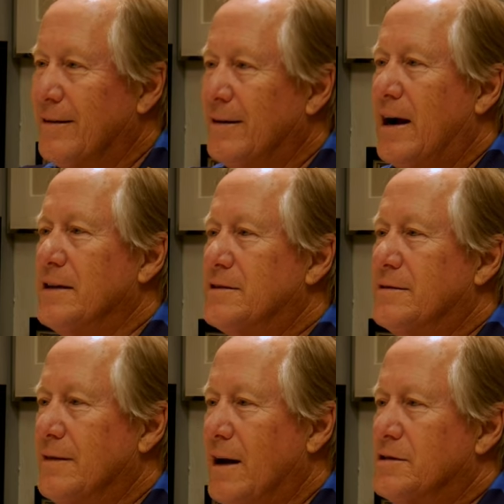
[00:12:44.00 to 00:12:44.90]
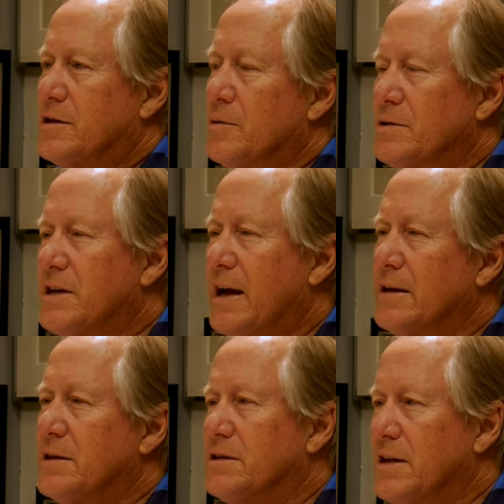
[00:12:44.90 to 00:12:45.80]
he was and, a ranch hand. And so was that
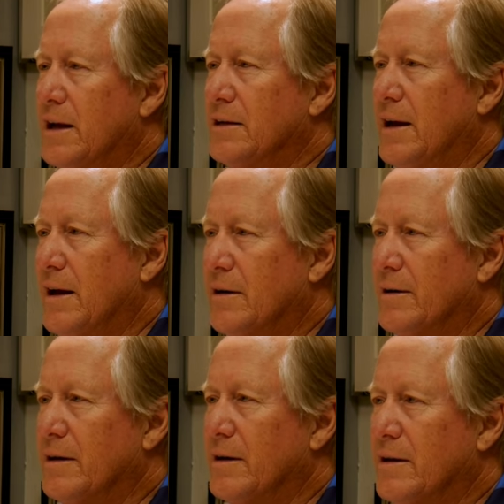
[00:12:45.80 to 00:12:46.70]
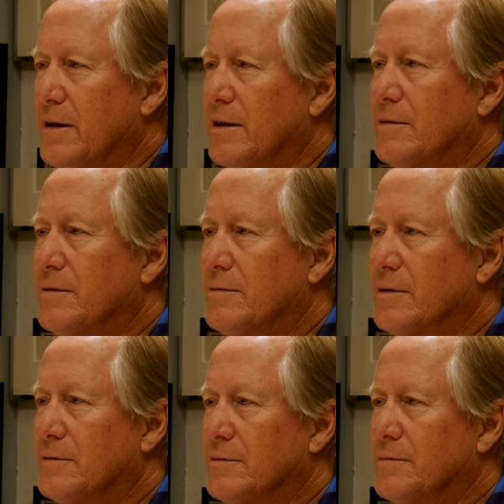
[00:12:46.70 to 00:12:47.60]
in the San Diego area that you were,
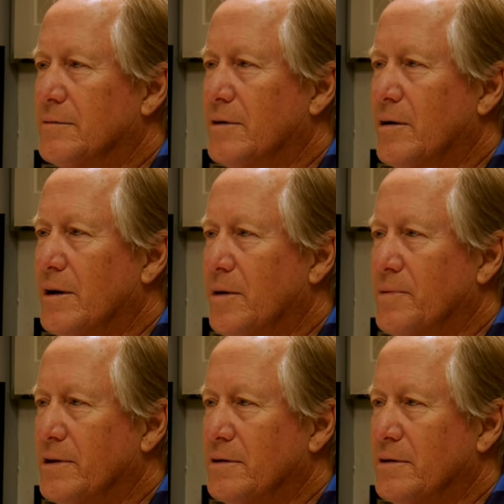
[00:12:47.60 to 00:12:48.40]
were growing up then?